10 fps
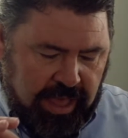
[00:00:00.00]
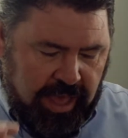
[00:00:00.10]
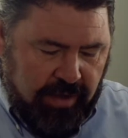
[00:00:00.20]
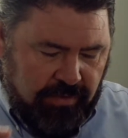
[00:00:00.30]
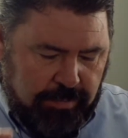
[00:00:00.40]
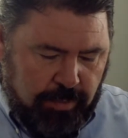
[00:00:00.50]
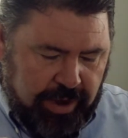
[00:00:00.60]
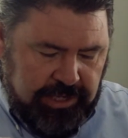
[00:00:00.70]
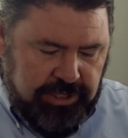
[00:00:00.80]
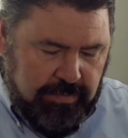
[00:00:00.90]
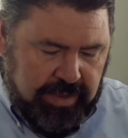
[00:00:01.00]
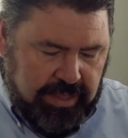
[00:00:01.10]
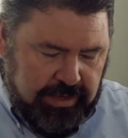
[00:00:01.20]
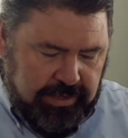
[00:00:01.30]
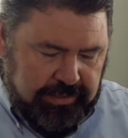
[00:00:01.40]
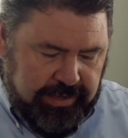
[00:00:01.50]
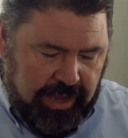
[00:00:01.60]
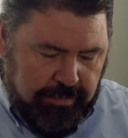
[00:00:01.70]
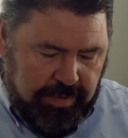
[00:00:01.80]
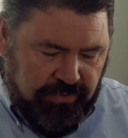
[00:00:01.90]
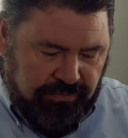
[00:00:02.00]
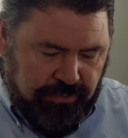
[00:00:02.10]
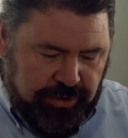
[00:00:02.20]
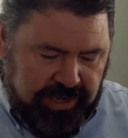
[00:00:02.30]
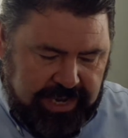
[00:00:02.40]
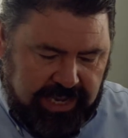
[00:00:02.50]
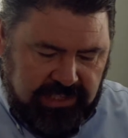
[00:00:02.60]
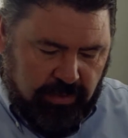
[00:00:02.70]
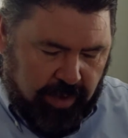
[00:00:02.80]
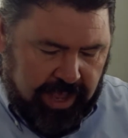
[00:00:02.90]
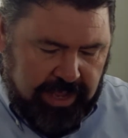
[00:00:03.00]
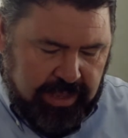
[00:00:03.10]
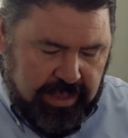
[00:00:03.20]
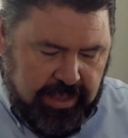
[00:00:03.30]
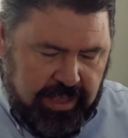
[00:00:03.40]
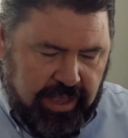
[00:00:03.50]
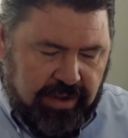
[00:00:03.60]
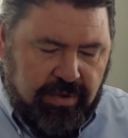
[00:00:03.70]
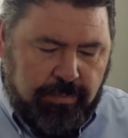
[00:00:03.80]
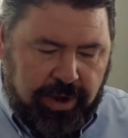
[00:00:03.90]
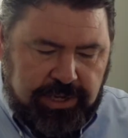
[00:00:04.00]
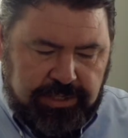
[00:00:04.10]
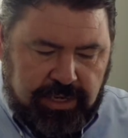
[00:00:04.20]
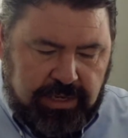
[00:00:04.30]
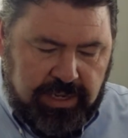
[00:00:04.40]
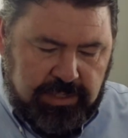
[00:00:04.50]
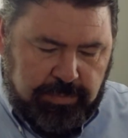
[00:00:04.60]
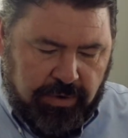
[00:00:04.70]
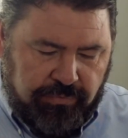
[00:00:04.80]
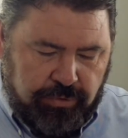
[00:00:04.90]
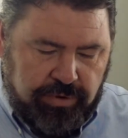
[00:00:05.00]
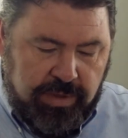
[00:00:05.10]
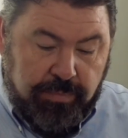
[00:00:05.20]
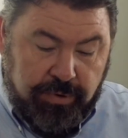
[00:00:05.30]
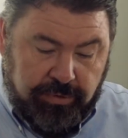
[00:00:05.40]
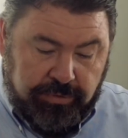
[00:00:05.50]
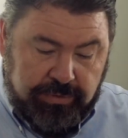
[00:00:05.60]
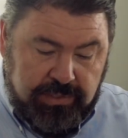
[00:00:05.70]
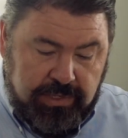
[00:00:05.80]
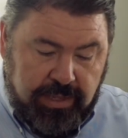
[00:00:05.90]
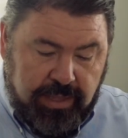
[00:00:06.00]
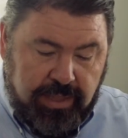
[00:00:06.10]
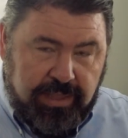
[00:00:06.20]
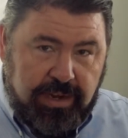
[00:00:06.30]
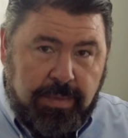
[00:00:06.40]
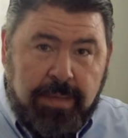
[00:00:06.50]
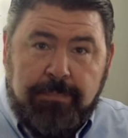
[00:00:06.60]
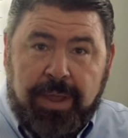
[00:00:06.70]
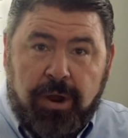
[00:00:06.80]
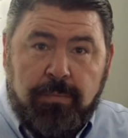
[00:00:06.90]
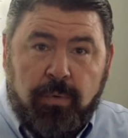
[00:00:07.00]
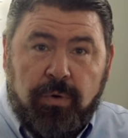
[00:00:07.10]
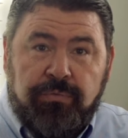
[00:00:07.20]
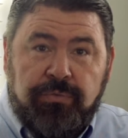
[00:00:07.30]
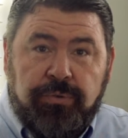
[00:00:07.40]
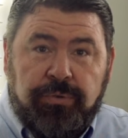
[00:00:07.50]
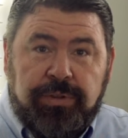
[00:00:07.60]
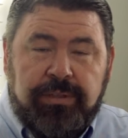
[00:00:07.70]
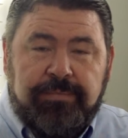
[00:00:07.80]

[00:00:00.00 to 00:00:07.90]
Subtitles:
Every branch in me that does not bear fruit, he takes away, and every branch that does bear fruit, he prunes, that it may bear more fruit."